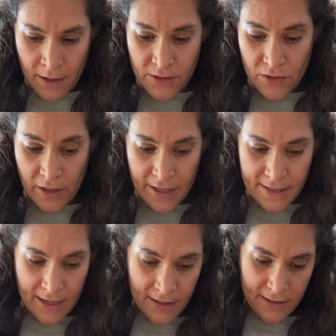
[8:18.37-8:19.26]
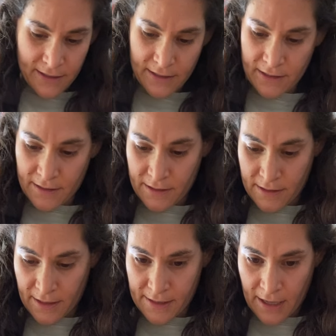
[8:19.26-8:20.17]
So like I said, this
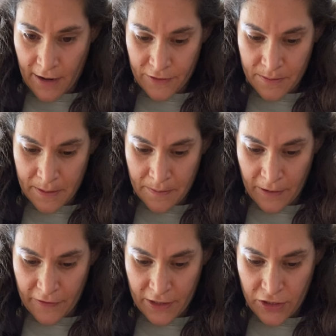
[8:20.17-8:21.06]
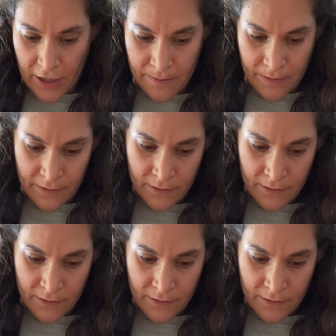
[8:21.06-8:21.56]
doesn't have to be a perfect shape.